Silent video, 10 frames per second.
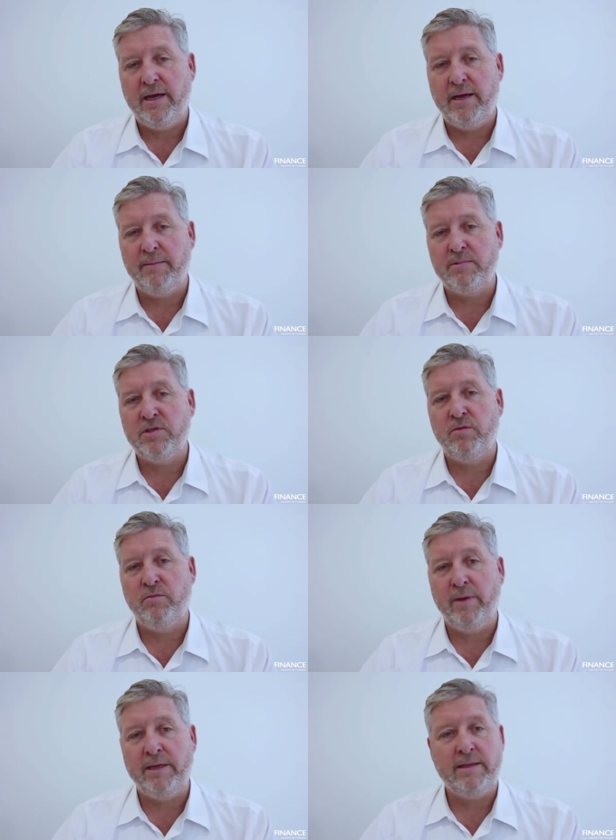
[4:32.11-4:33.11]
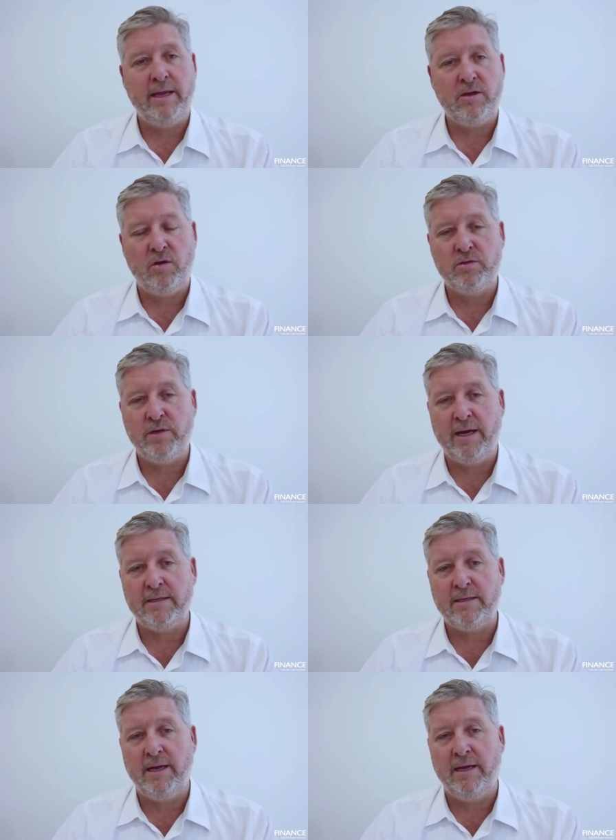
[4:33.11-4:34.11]
um, to meet that
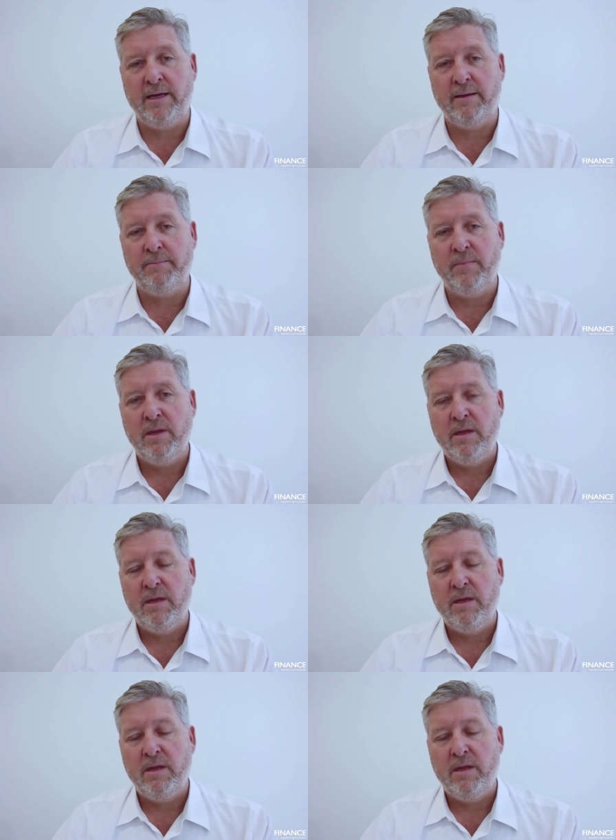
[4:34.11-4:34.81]
contract. Um,